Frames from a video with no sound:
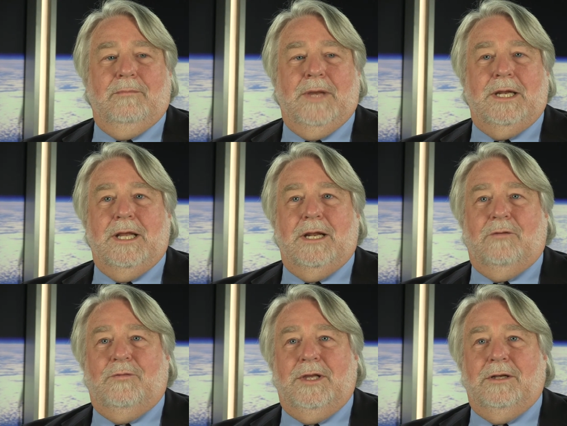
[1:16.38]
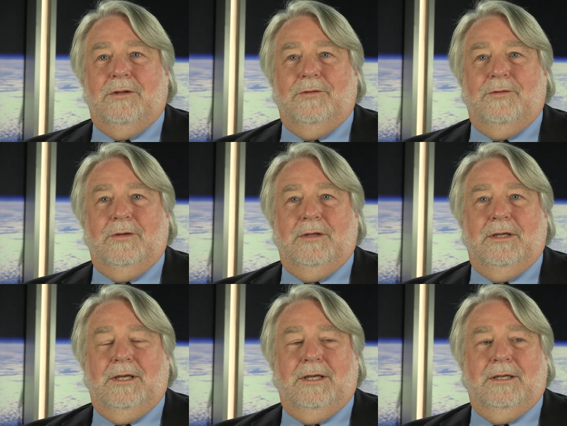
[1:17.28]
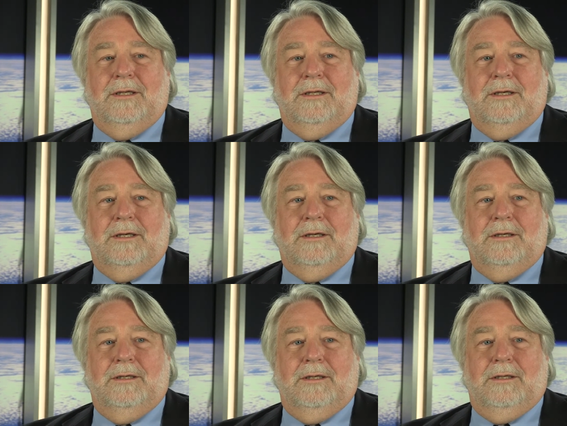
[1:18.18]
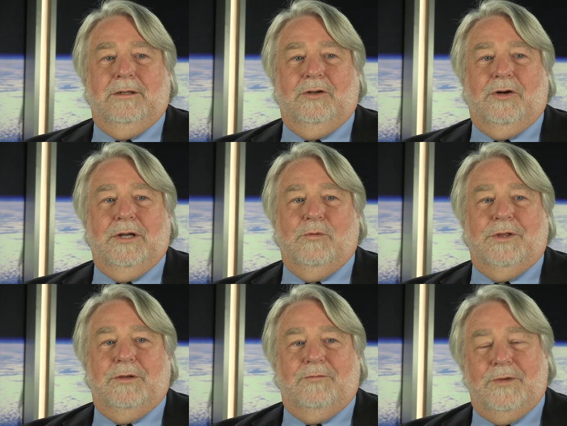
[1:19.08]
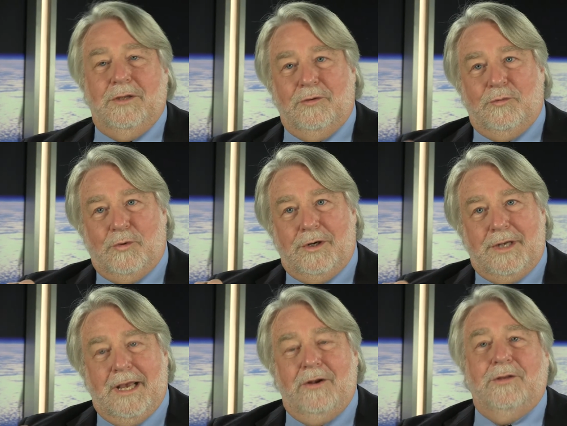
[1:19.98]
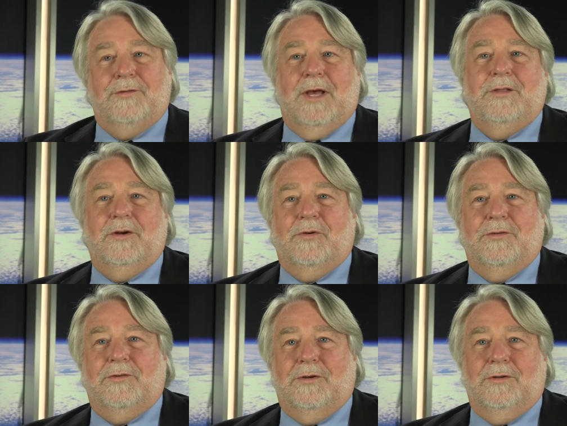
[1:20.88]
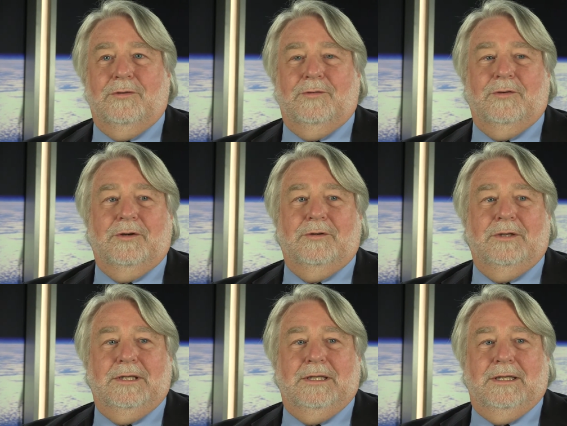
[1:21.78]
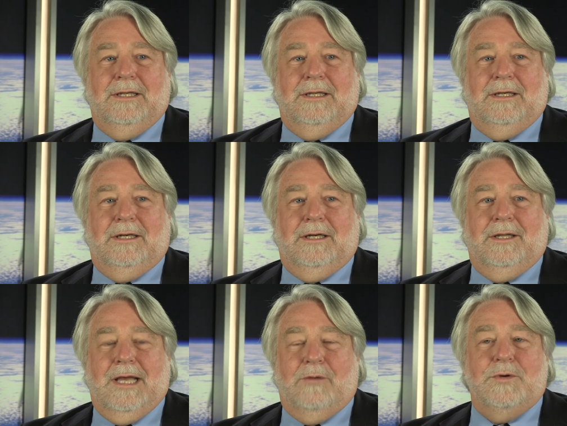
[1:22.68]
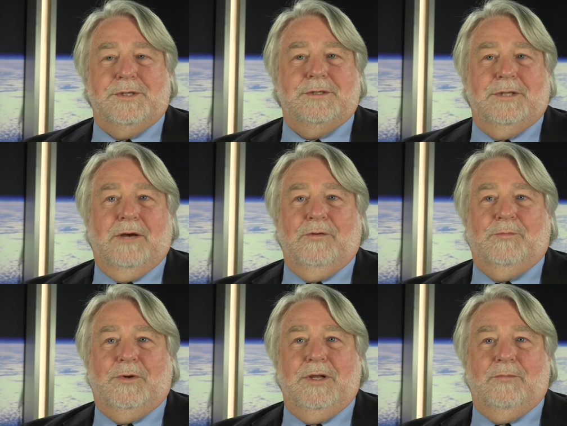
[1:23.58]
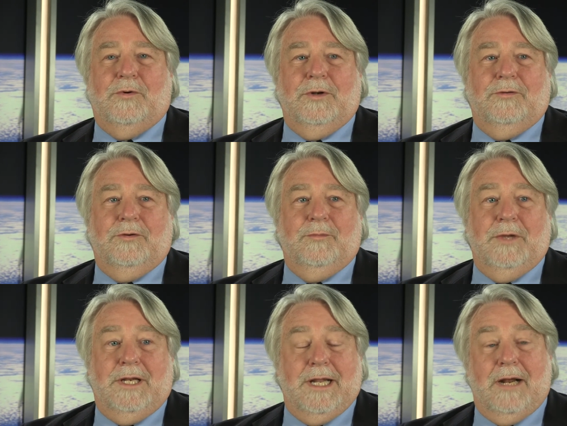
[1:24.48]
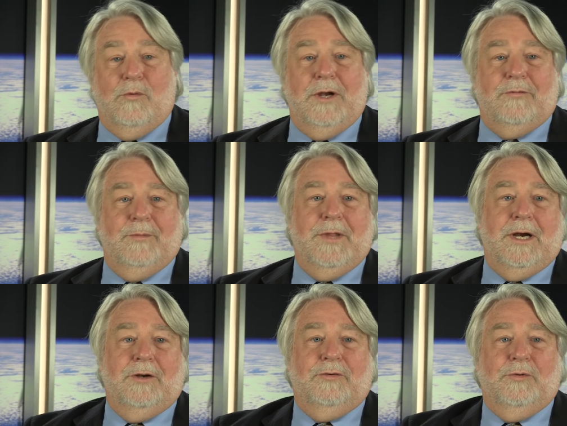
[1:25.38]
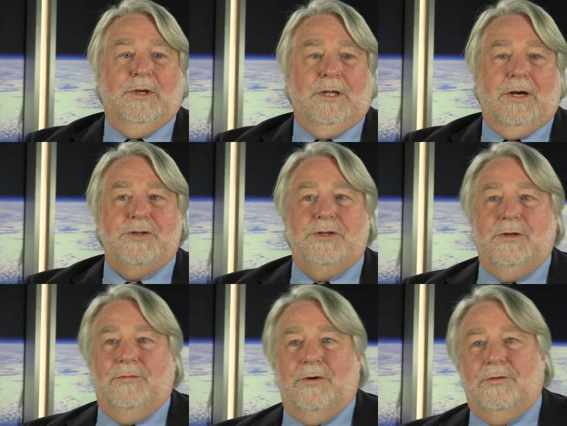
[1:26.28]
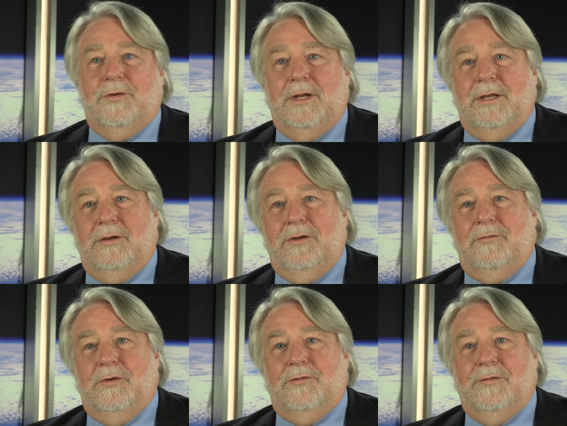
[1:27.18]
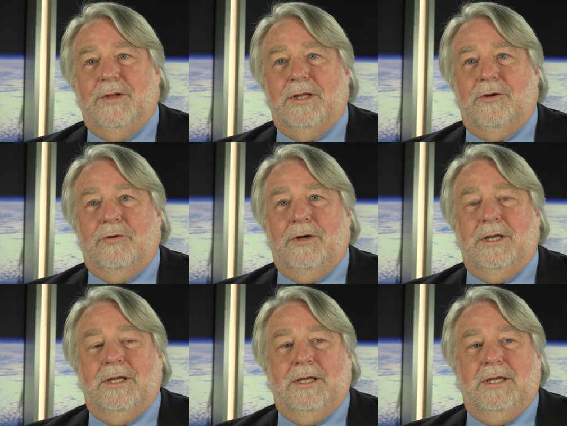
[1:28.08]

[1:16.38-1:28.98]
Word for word: magnetic fields and uh, learning what the fields were down inside the crystal. So uh, that was that was pretty important to me. And then I went from there to a large university, University of Illinois,